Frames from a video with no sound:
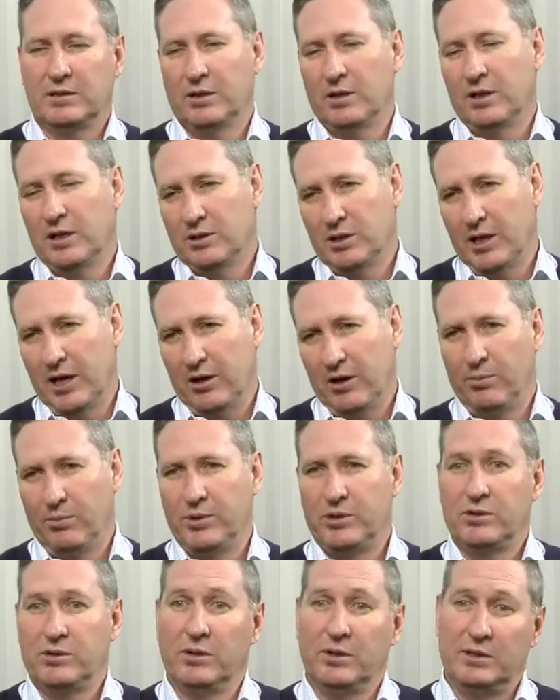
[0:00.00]
So there's that
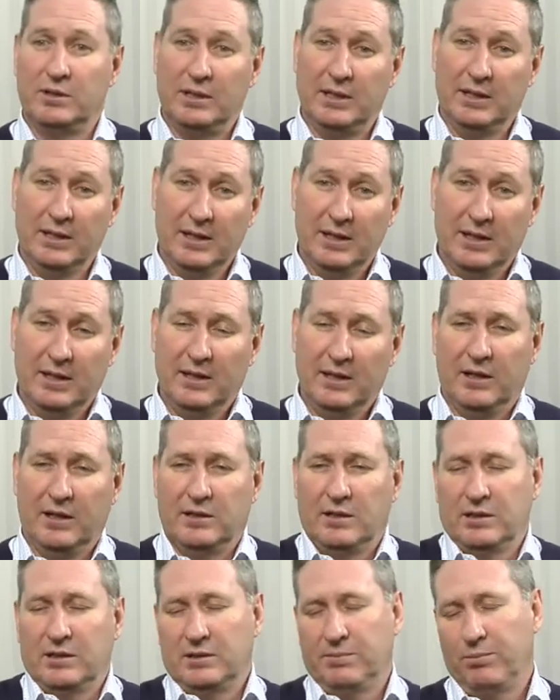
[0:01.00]
opportunity. There's
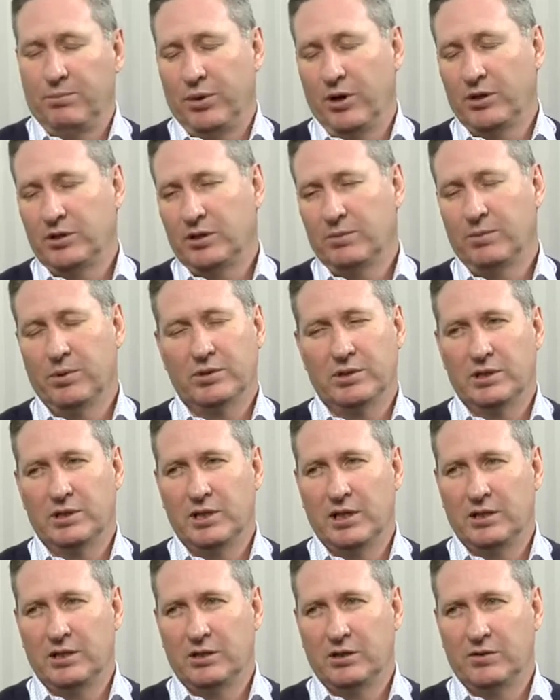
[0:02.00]
a possible
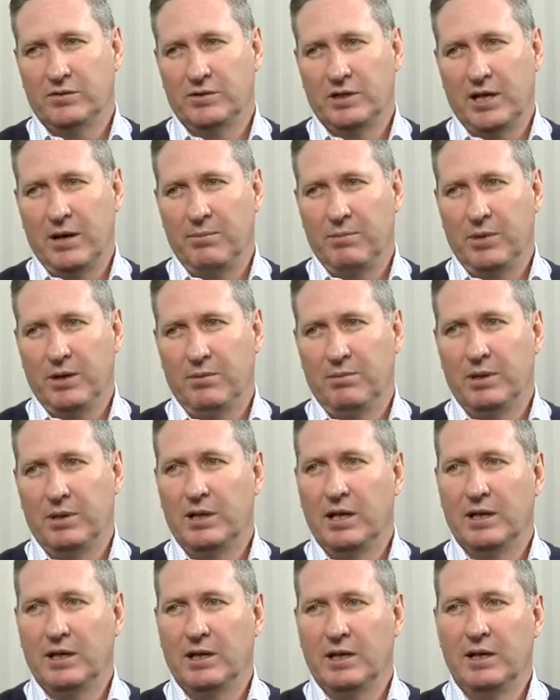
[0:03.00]
suggestion of Zambia, but
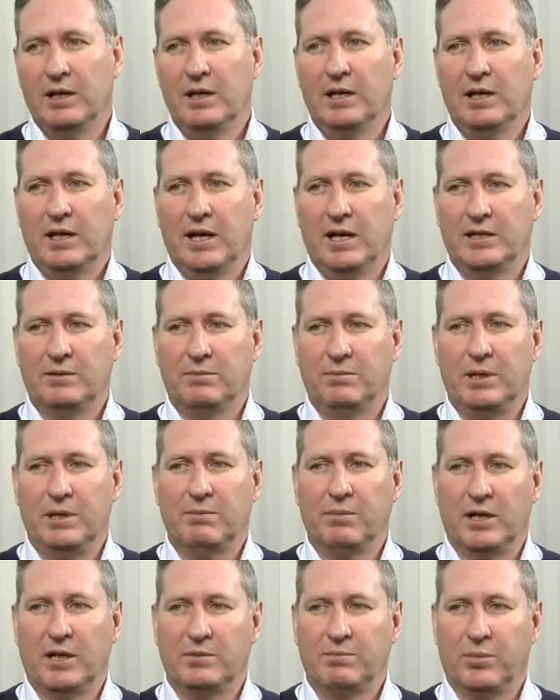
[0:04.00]
there hasn't been
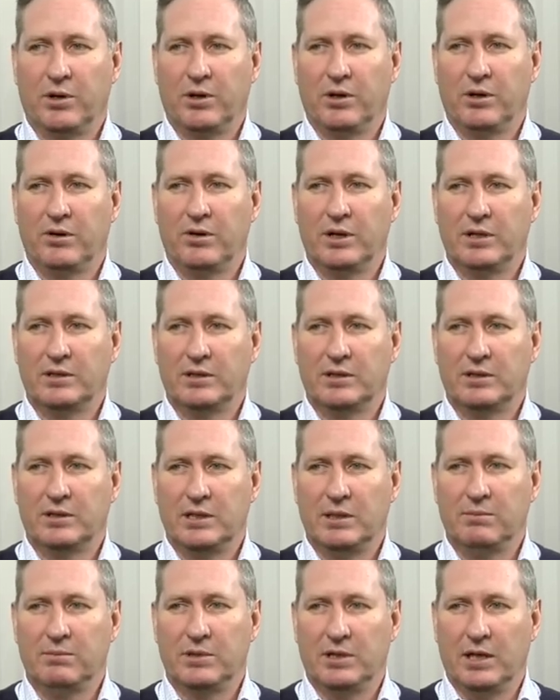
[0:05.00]
much progress, it
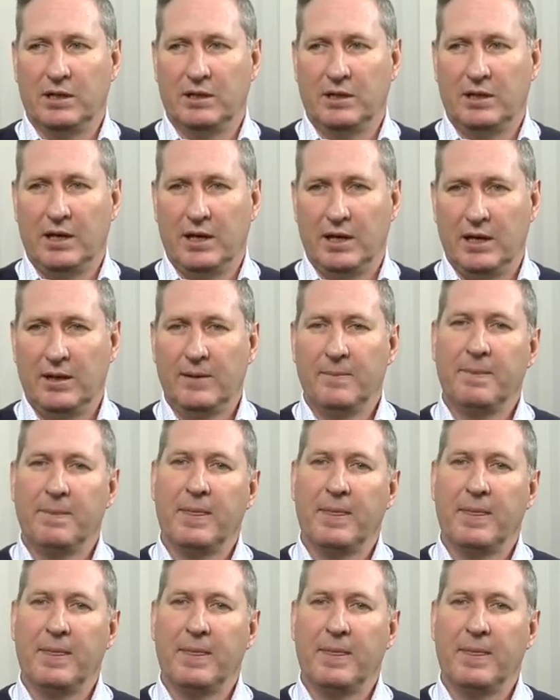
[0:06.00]
seems, yet there.